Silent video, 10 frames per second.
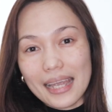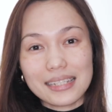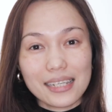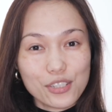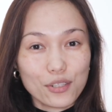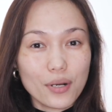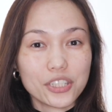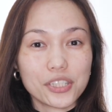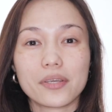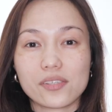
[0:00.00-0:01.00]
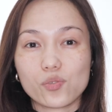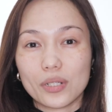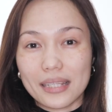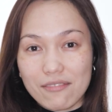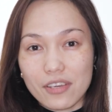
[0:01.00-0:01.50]
I need to rush because
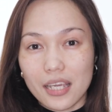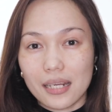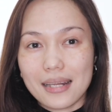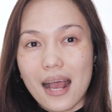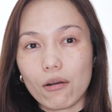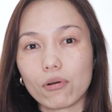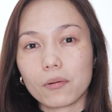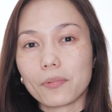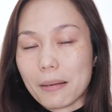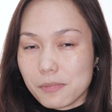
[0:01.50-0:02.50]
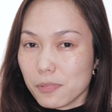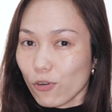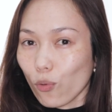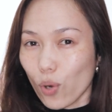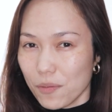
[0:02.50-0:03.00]
we're leaving in an hour, perhaps
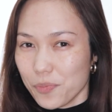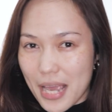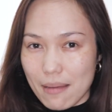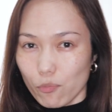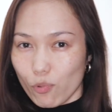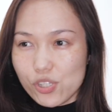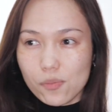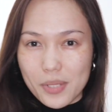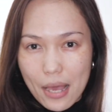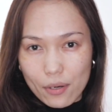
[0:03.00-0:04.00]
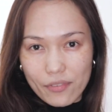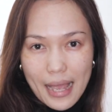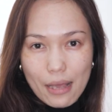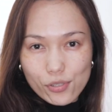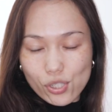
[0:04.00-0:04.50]
before 1 p.m. We should be out of
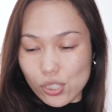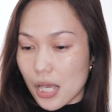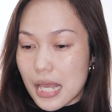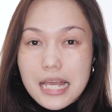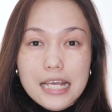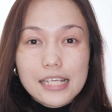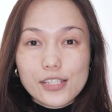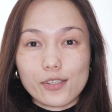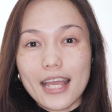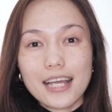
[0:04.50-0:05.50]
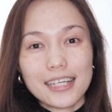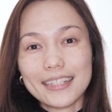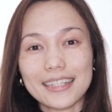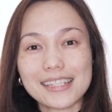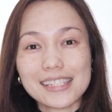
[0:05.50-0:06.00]
the house. So yeah,
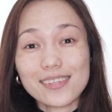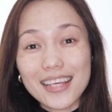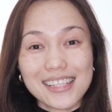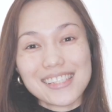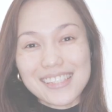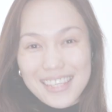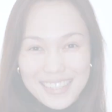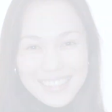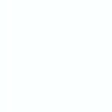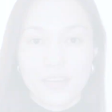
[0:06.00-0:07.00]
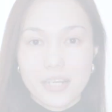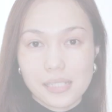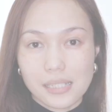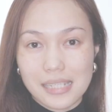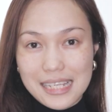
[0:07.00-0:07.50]
let's do this.
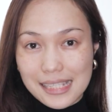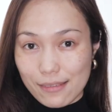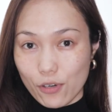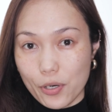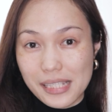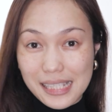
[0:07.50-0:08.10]
First is, of course,